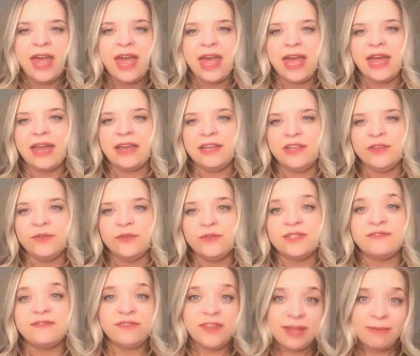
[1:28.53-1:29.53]
and
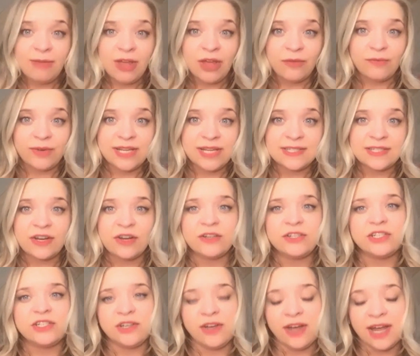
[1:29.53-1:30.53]
use female research to